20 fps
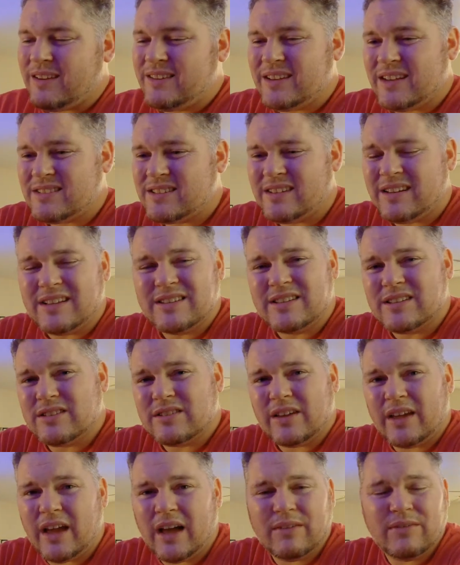doesn't
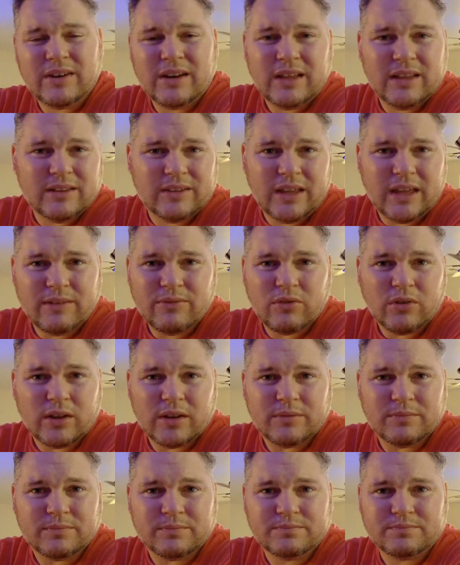necessarily have any evil
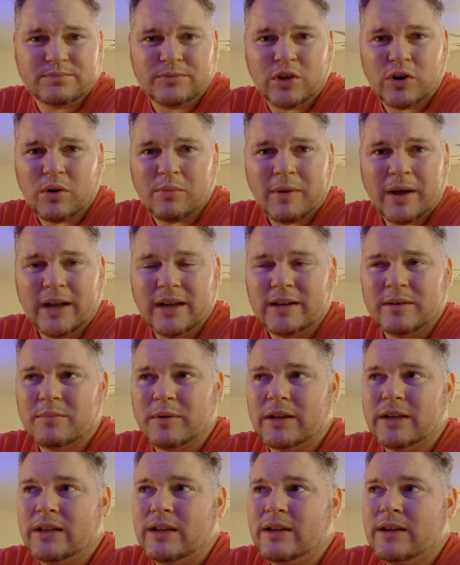in mind,
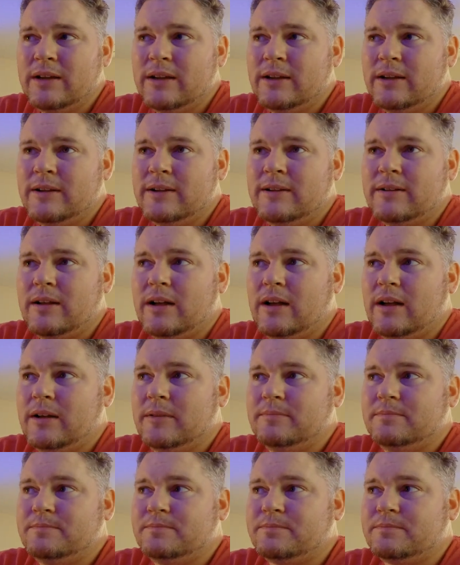but
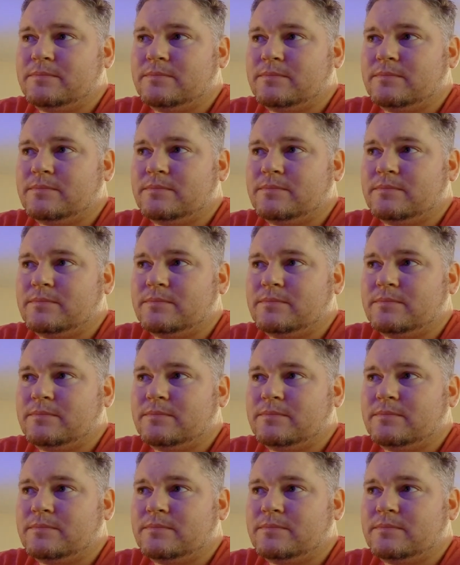I'm